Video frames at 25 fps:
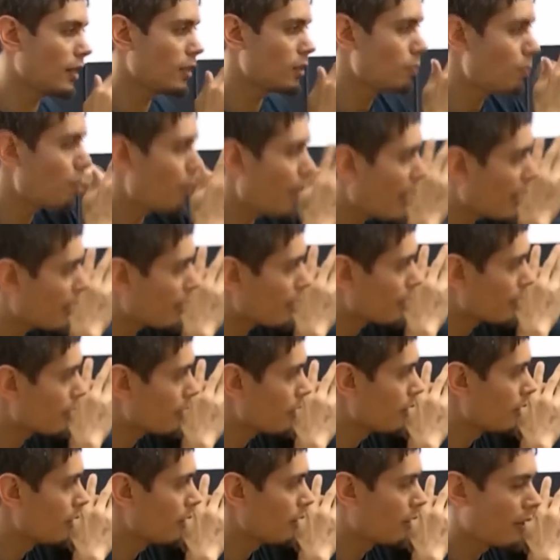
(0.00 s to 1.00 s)
it's better,
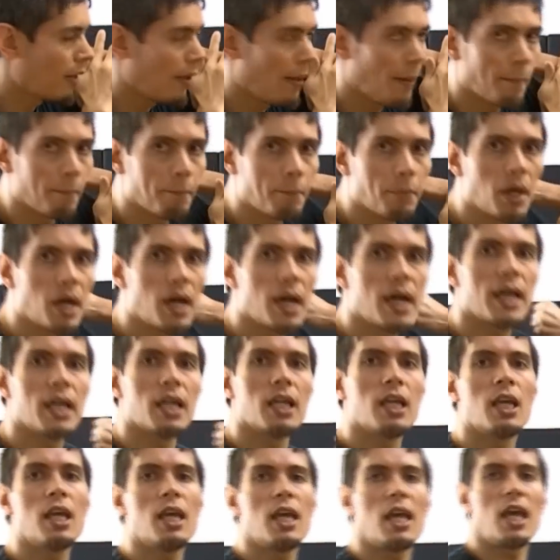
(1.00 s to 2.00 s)

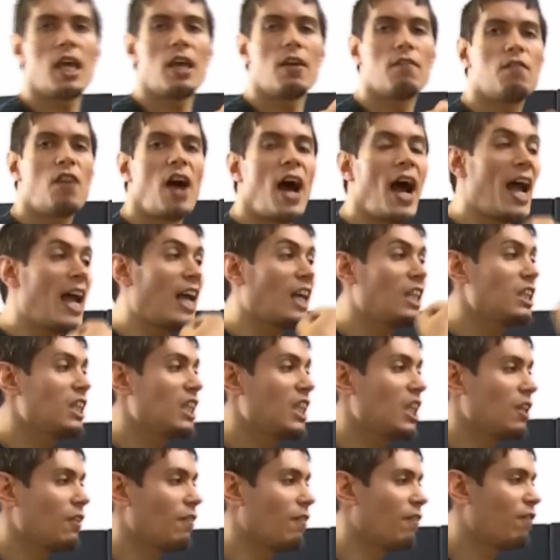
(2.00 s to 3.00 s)
but if I
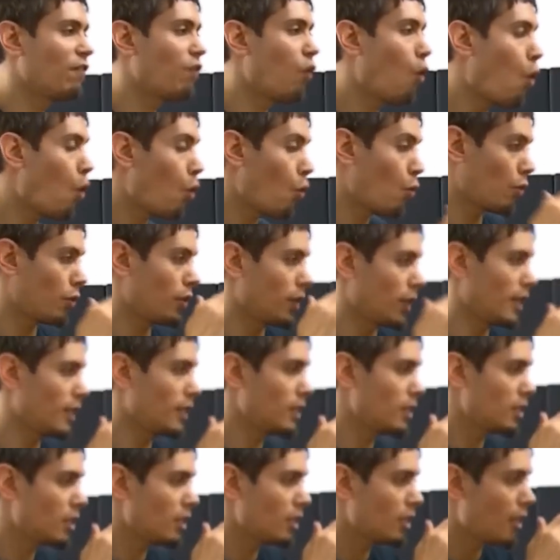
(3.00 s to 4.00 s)
lean forward
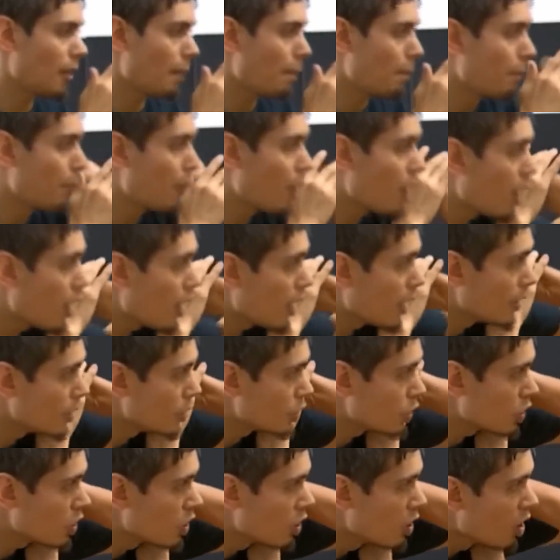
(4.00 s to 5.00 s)
into the
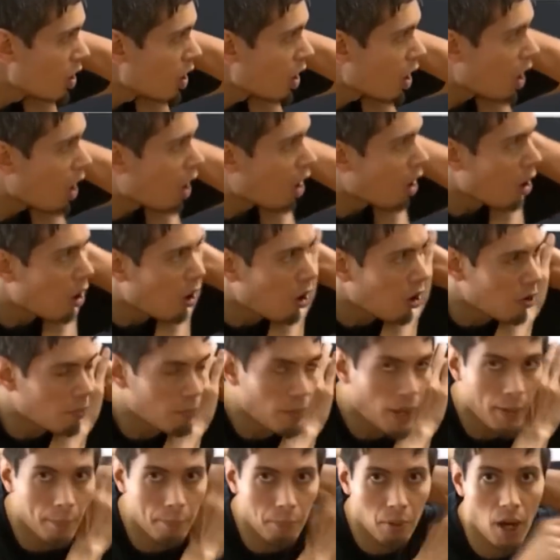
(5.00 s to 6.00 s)
punch,
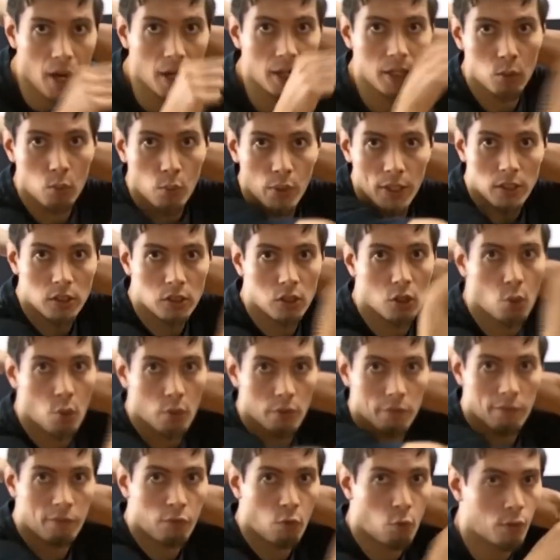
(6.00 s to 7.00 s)
all my body weight's
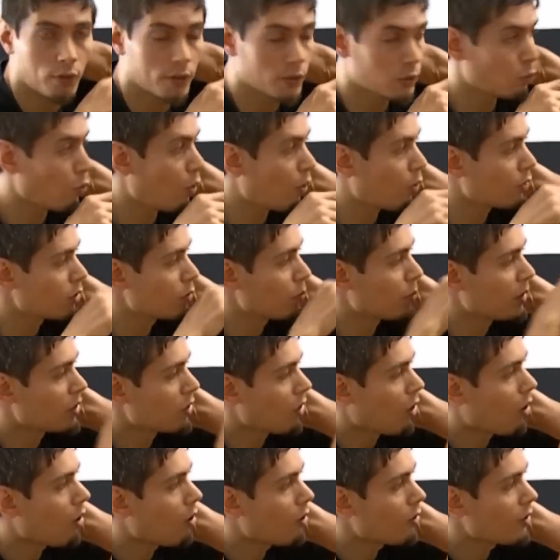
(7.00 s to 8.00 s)
going forward as well, which
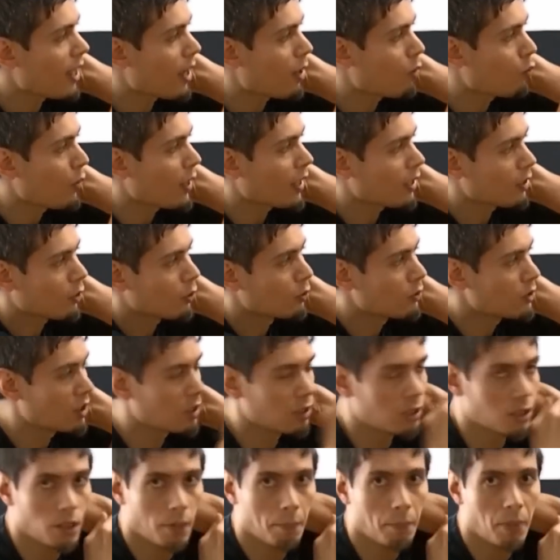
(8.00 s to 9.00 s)
means all that weight goes
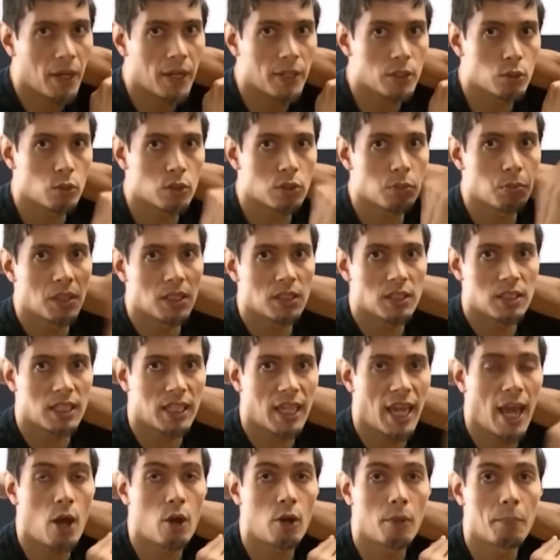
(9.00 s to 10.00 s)
into the punch, which means
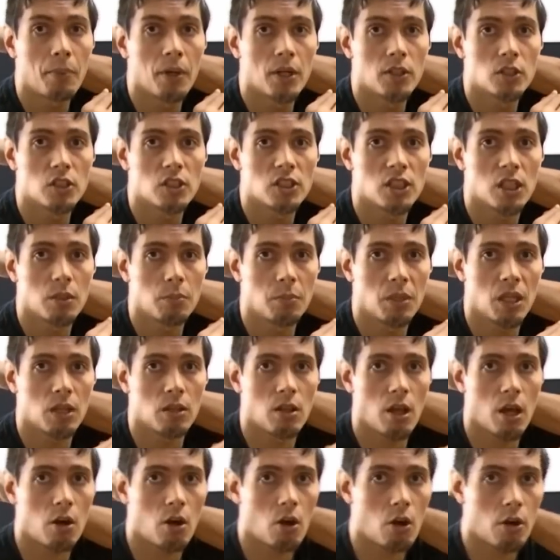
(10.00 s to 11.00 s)
the counter punch is going to be
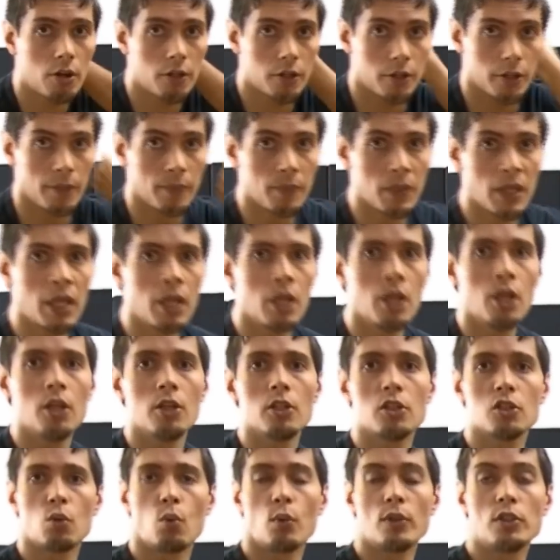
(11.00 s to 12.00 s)
a lot harder.
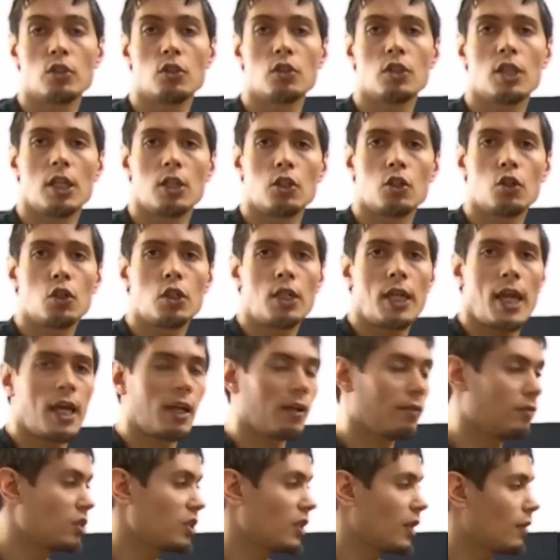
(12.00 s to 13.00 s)
So once you get good
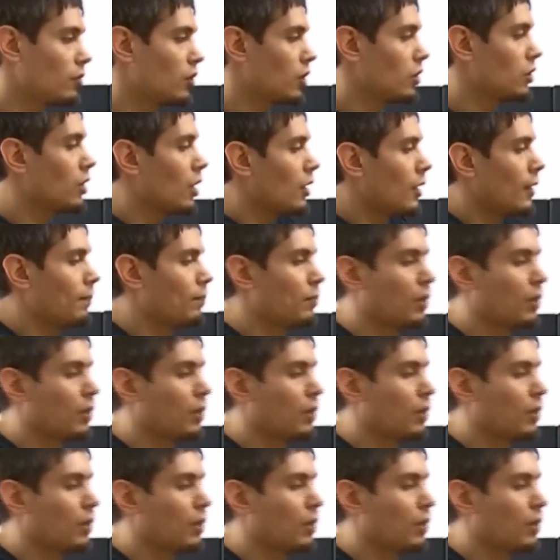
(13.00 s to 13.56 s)
at it, instead of just